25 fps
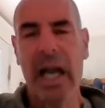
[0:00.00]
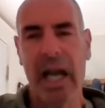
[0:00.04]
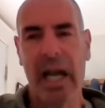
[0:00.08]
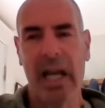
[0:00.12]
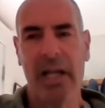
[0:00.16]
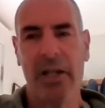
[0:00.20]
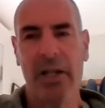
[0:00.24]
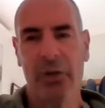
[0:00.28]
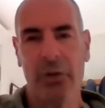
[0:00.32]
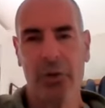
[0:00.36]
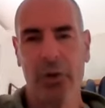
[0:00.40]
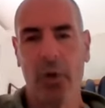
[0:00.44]

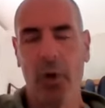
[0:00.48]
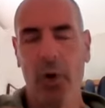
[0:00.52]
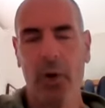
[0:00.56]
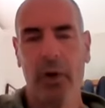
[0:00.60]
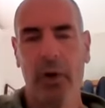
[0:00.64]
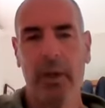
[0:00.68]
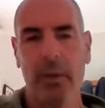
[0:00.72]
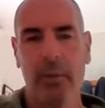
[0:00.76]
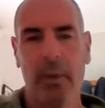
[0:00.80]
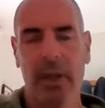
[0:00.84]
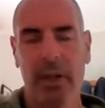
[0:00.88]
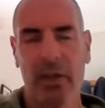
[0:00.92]
and
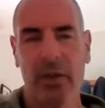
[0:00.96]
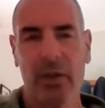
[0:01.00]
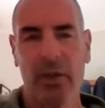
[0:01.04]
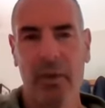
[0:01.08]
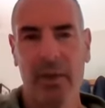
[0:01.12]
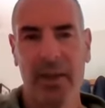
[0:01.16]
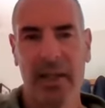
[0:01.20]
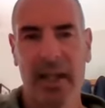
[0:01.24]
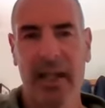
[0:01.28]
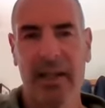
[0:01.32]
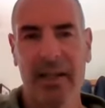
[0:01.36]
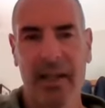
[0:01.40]
all you want to do
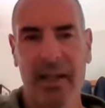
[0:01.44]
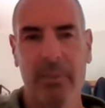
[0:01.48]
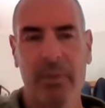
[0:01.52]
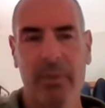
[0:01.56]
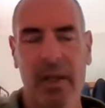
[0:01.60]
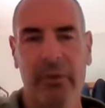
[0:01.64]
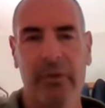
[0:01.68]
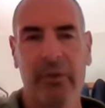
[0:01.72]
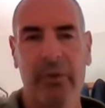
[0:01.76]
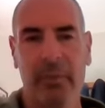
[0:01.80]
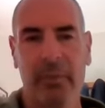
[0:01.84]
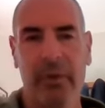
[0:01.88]
is get
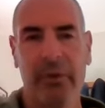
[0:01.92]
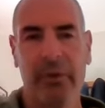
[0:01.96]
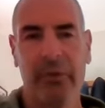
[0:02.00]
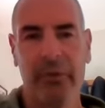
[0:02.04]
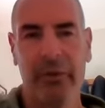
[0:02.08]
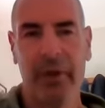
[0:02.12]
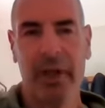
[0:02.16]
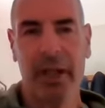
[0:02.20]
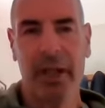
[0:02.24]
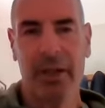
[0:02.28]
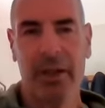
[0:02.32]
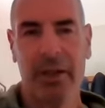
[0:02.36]
something from the
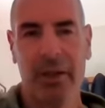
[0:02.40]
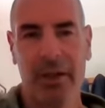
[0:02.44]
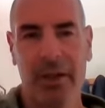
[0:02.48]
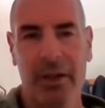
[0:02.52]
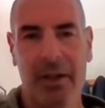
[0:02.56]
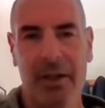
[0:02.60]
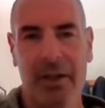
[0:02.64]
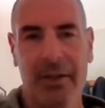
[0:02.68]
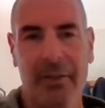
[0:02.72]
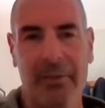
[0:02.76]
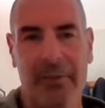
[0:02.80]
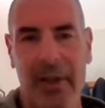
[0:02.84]
fridge
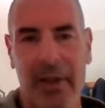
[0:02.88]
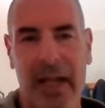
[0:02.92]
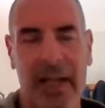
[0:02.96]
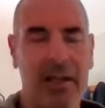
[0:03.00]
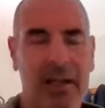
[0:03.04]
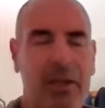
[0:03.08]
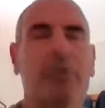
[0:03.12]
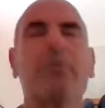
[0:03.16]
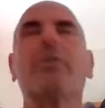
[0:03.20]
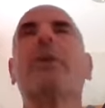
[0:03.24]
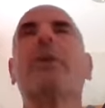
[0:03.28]
and